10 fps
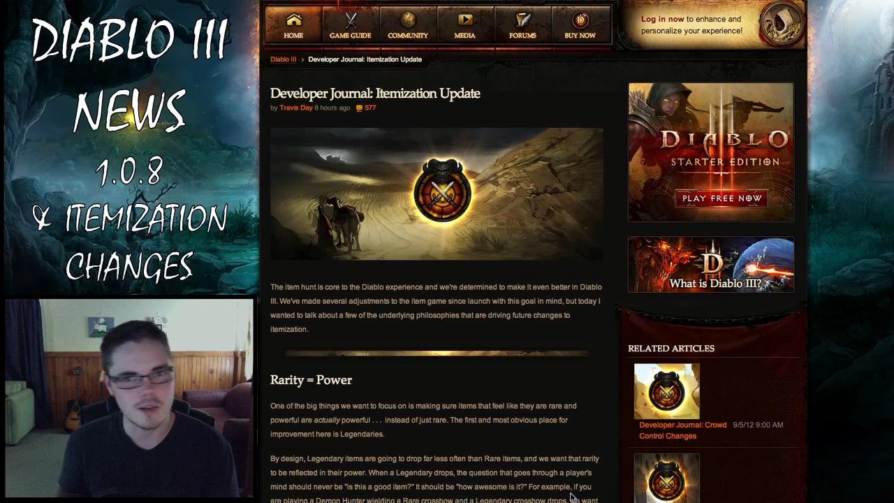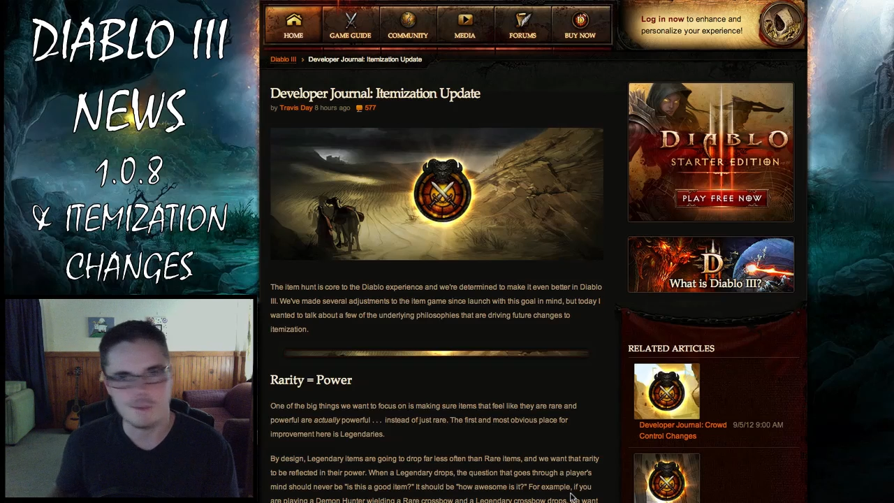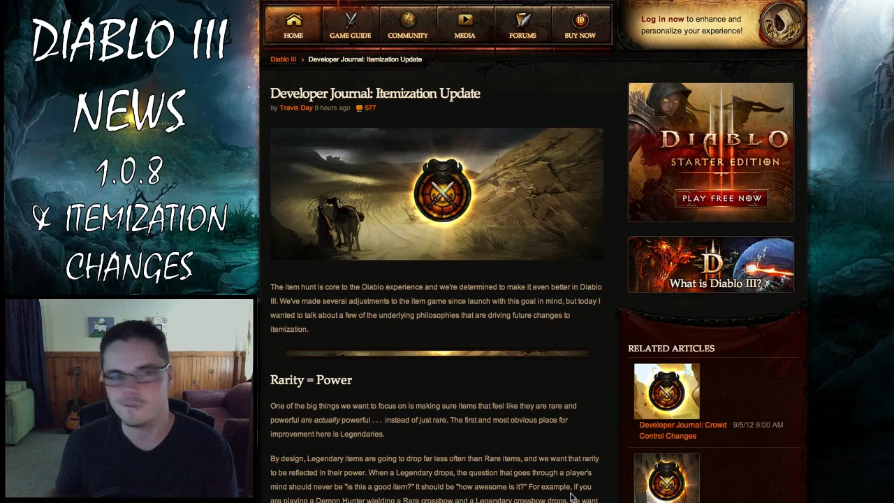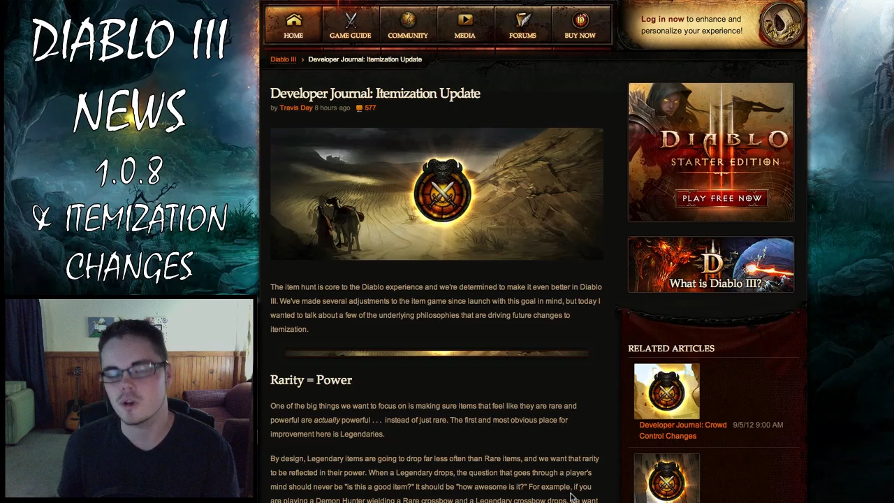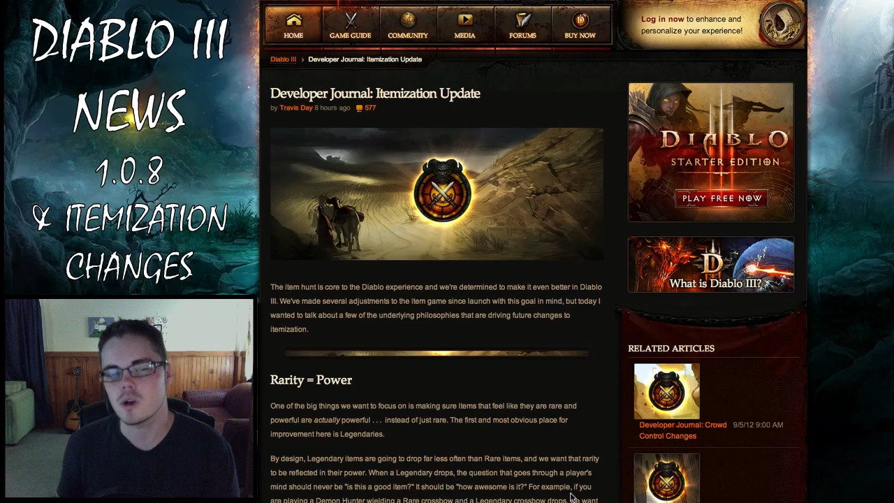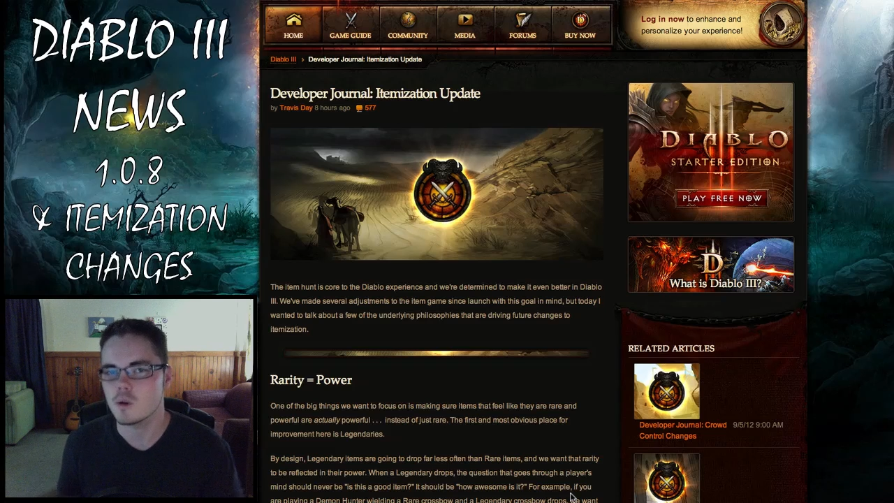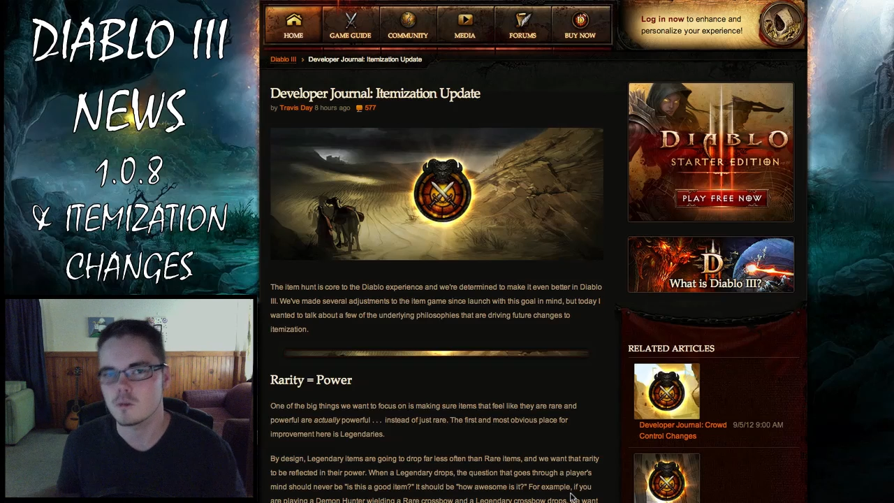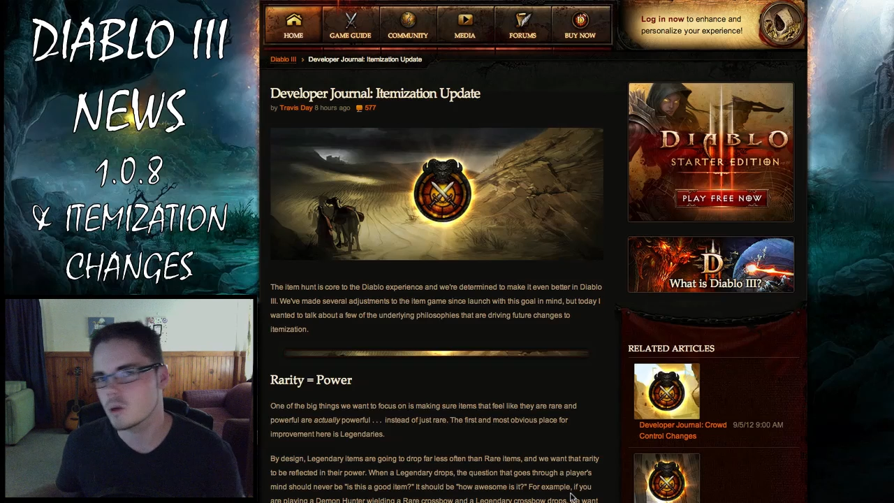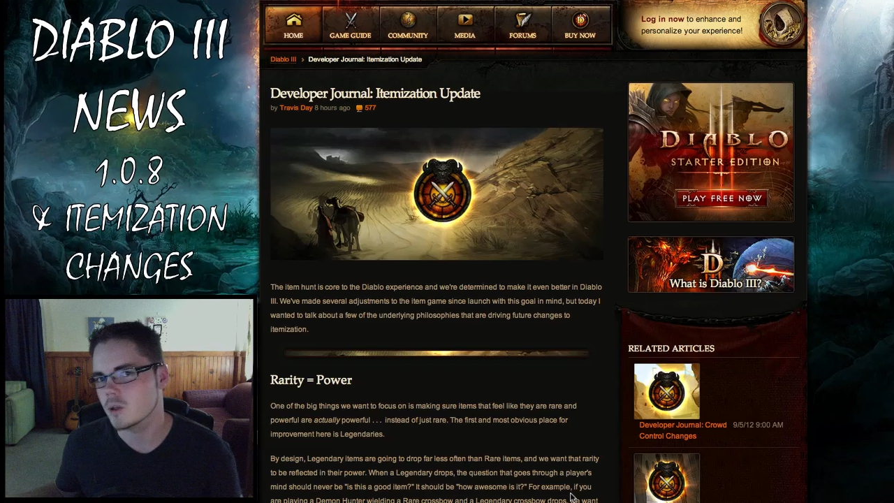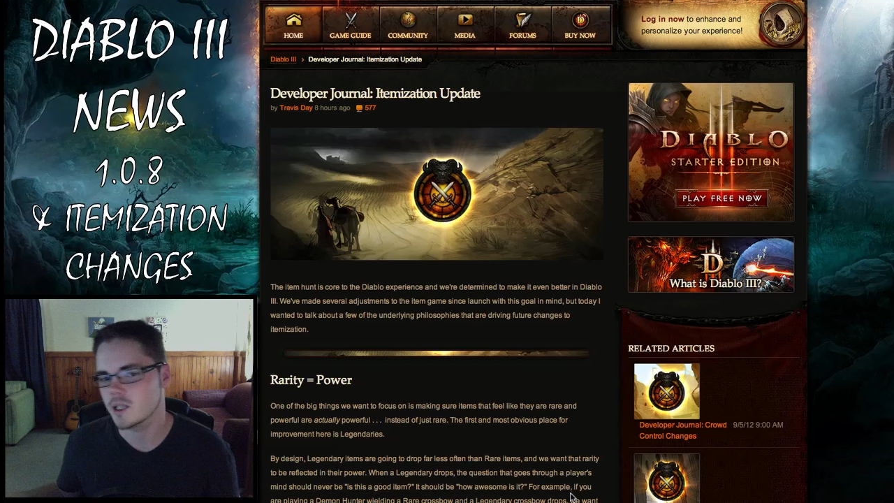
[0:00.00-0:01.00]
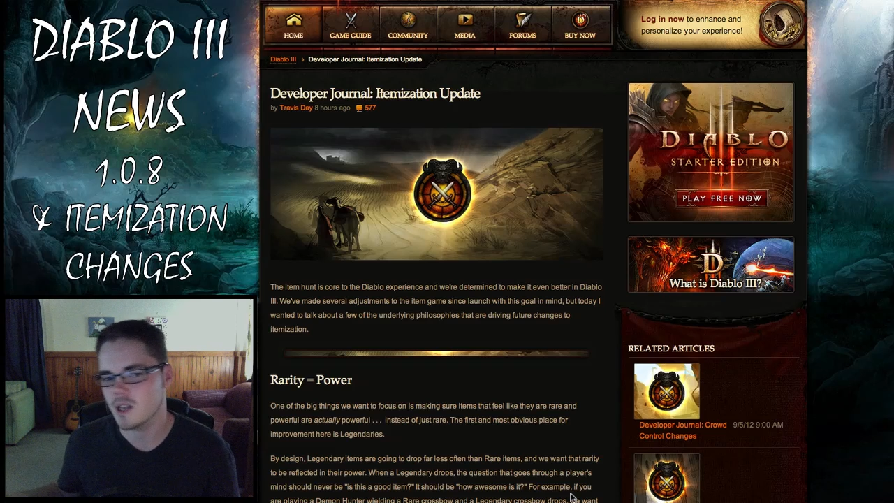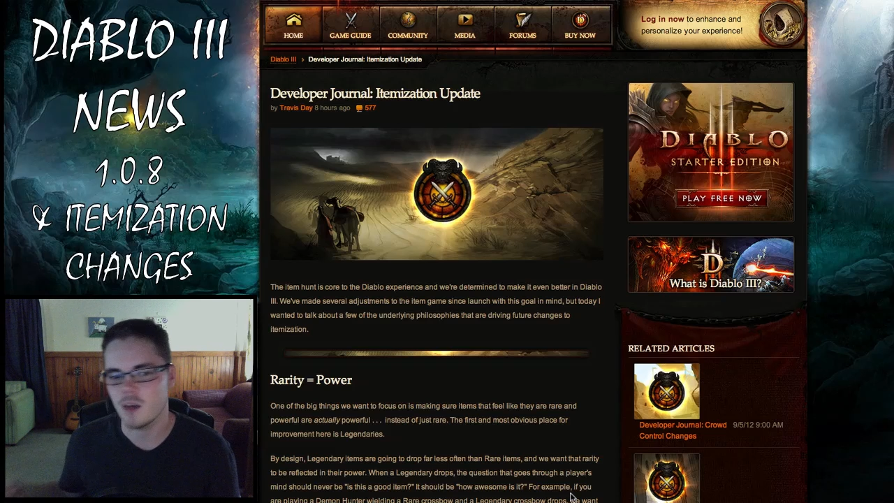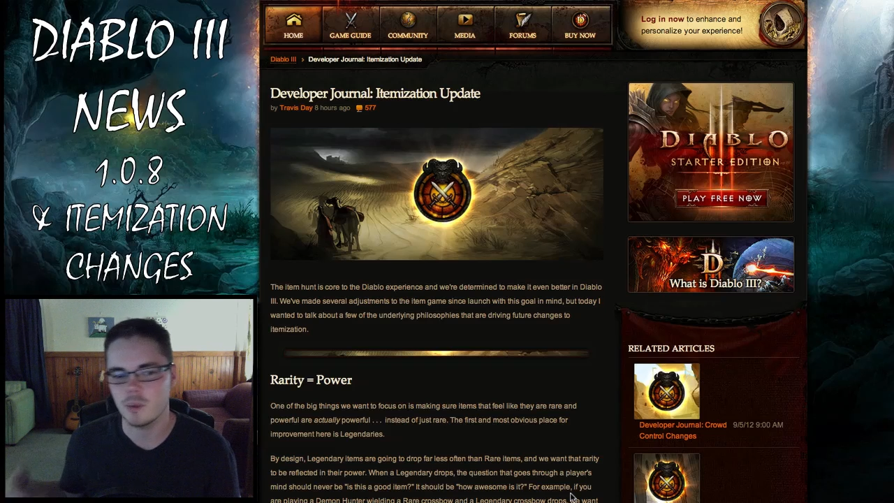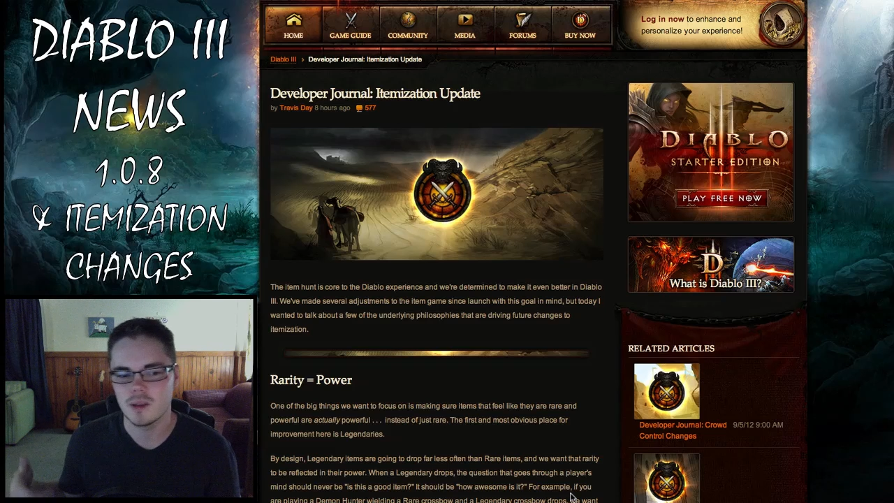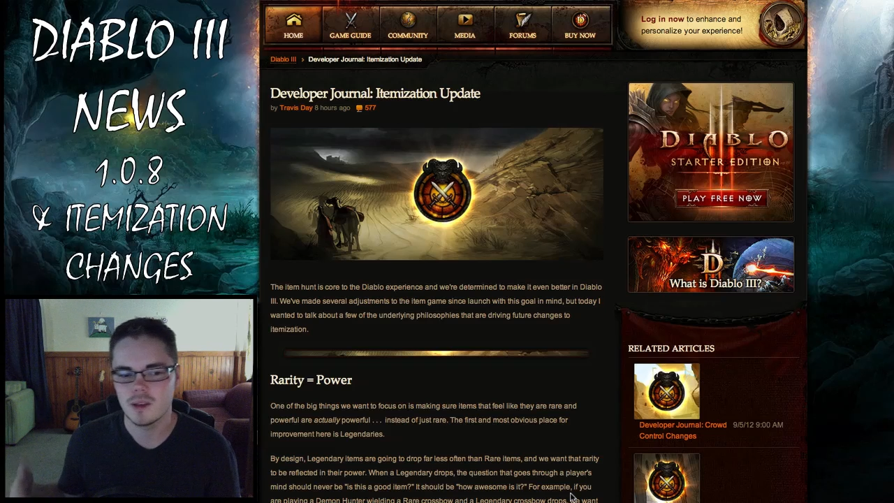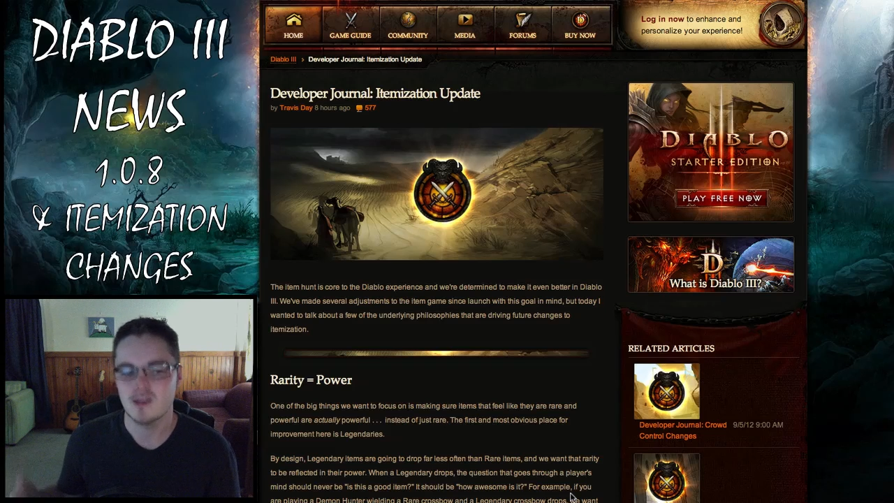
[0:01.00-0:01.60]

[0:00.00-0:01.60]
Inferno and rolling up,